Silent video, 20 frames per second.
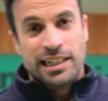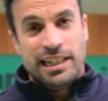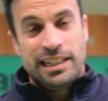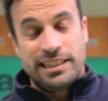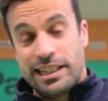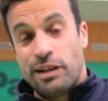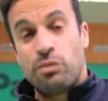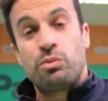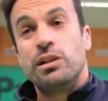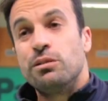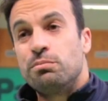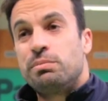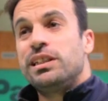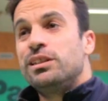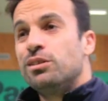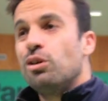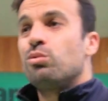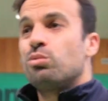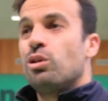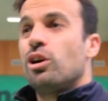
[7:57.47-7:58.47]
And there will be
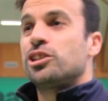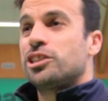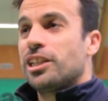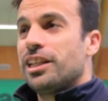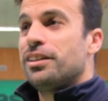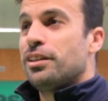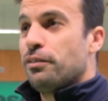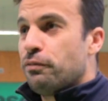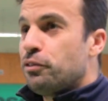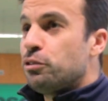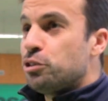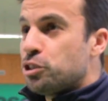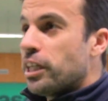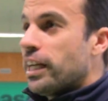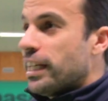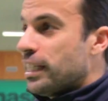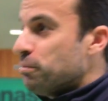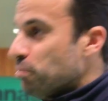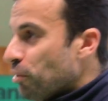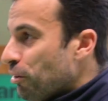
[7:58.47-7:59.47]
no Roger in the future
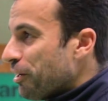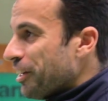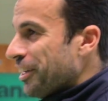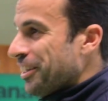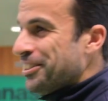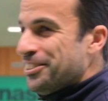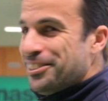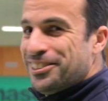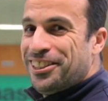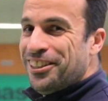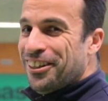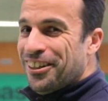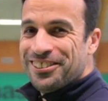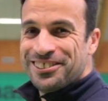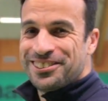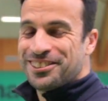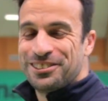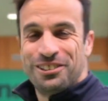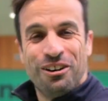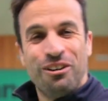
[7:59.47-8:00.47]
anymore.
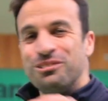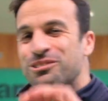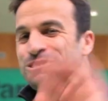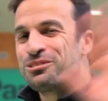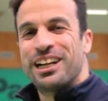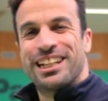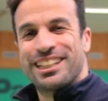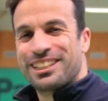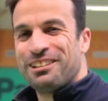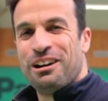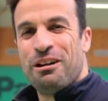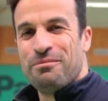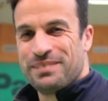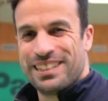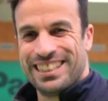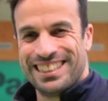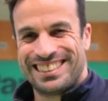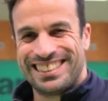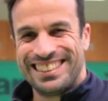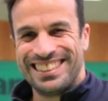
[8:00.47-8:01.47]
So don't try to
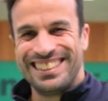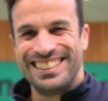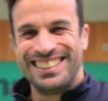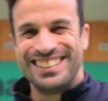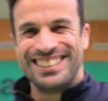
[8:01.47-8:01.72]
copy it,